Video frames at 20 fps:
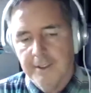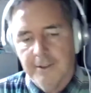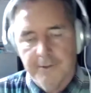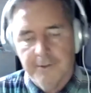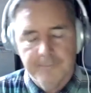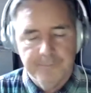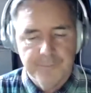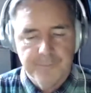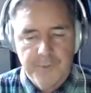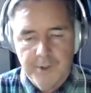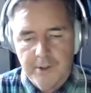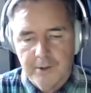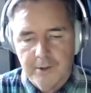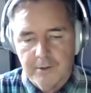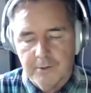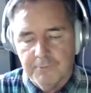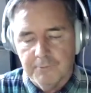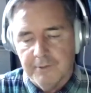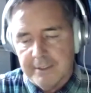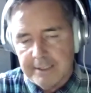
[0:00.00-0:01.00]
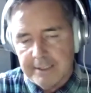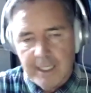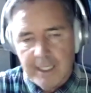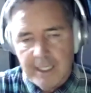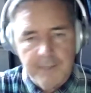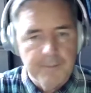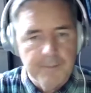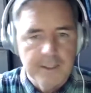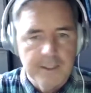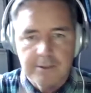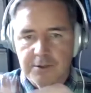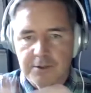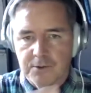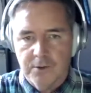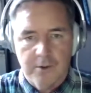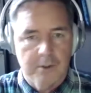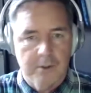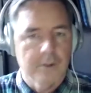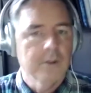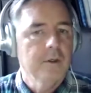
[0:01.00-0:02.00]
your resentments or,
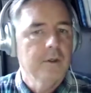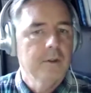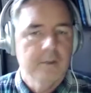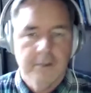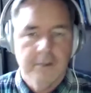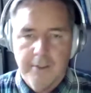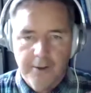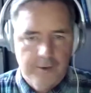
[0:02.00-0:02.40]
the